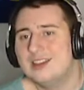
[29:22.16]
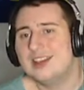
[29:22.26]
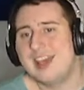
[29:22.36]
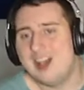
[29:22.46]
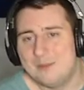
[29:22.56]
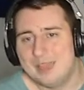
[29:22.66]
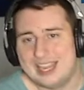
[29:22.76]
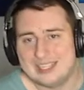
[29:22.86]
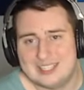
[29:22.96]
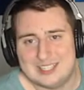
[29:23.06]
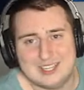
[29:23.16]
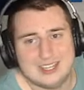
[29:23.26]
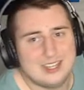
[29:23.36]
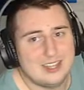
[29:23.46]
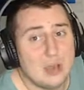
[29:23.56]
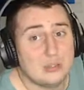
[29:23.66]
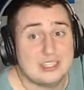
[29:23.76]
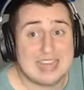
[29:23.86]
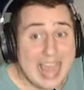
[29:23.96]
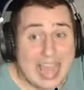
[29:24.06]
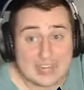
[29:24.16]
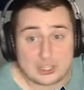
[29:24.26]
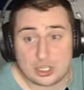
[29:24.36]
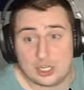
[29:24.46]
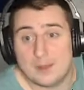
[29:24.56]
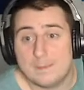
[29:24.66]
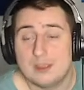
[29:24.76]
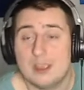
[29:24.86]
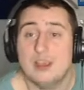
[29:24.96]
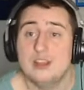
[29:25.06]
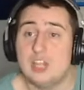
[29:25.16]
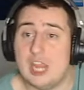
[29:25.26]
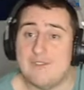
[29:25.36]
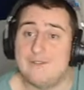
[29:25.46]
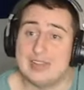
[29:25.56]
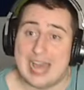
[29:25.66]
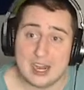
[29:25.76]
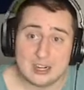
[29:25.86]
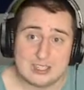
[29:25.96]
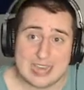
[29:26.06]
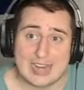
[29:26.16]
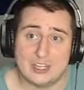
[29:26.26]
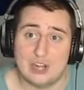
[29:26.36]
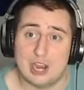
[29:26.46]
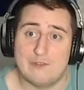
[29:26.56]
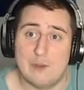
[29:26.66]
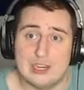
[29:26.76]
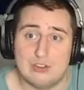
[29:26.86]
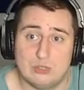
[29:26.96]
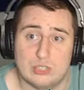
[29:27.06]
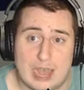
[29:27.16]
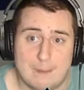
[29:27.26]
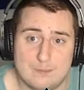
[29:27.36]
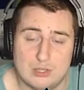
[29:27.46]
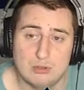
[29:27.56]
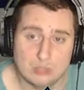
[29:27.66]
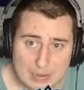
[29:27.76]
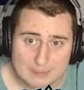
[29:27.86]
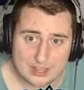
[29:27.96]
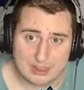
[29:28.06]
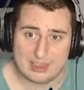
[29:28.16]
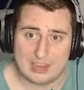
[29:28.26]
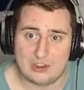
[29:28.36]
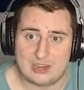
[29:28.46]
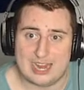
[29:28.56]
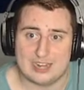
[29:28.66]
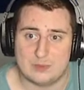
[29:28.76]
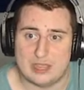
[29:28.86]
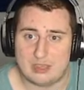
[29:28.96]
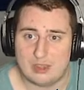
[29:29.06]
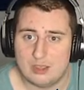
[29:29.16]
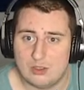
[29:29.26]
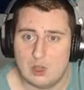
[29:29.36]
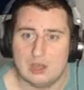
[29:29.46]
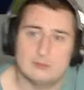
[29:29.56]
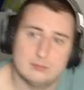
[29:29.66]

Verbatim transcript: Helmet. Oh, Snatch. So you have Flatter, Snatch, Dark Void, and Dual Chop. So Dual Chop is the only thing you can hit us with. Cool.